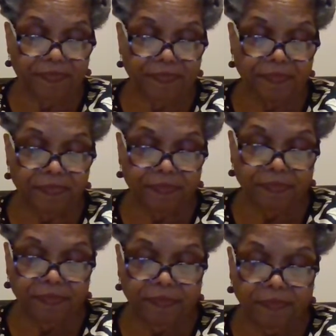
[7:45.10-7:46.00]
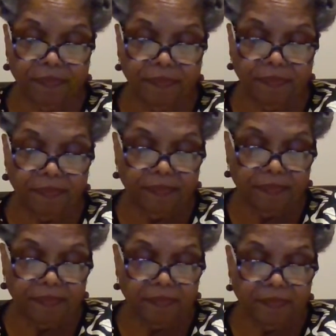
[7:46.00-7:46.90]

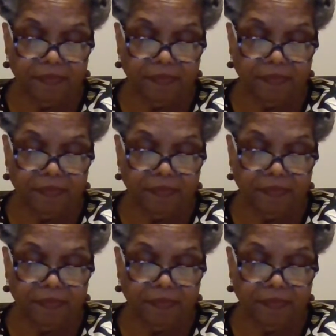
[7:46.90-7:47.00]
[no speech]